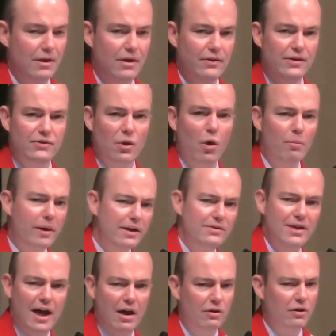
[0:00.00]
This all may
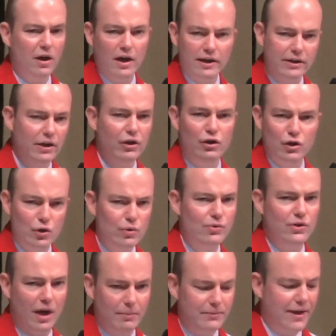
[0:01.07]
sound like a
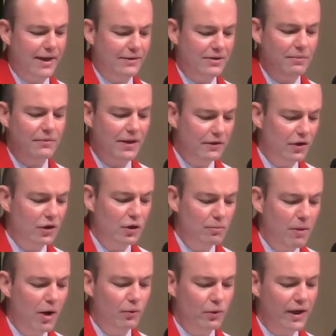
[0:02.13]
news update, something that you
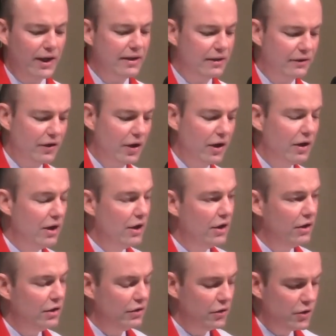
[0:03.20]
might read in the
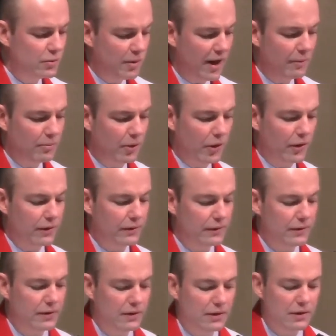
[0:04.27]
newspaper,
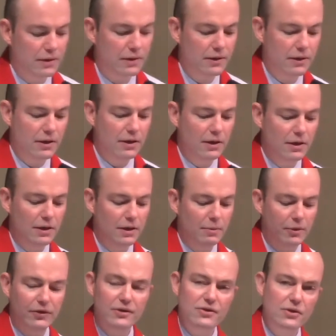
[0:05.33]

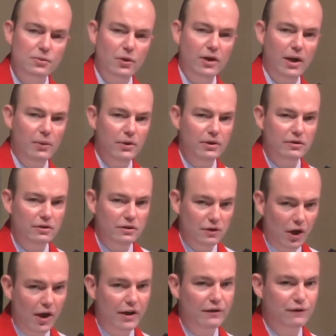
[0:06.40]
but this is what I would
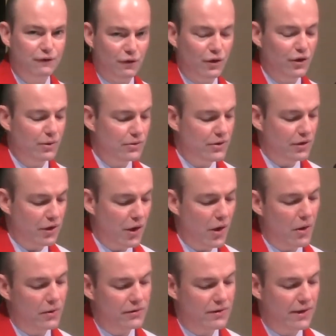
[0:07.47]
like for you to
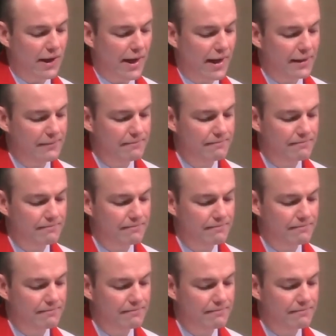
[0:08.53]
know today.